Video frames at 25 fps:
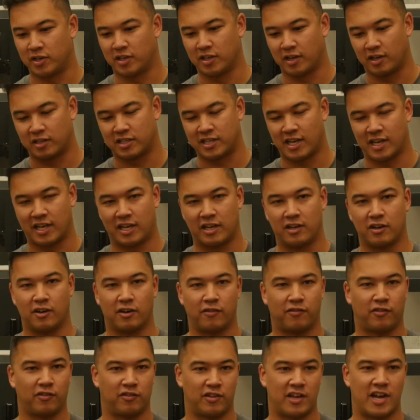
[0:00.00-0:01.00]
you're taking
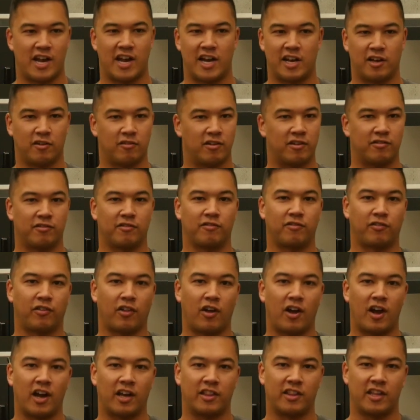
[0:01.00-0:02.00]
off or landing or even
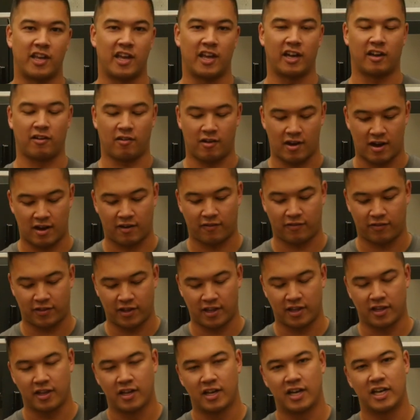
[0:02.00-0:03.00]
flying the aircraft,
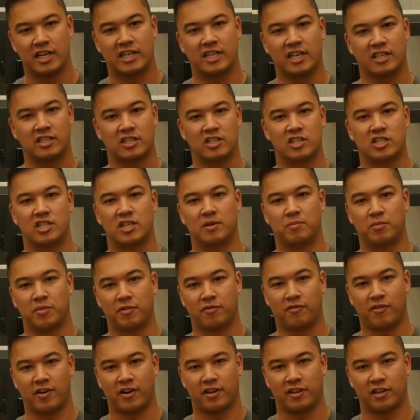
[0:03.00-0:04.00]
that it doesn't chip the
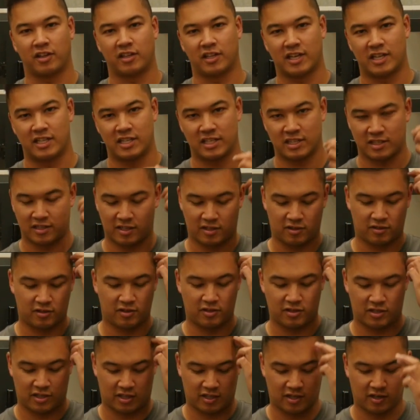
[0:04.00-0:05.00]
front of the lens that you're
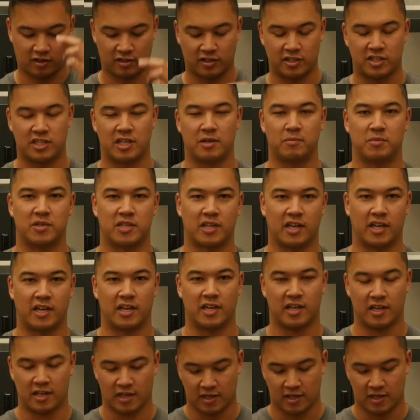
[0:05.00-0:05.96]
using. It only chips a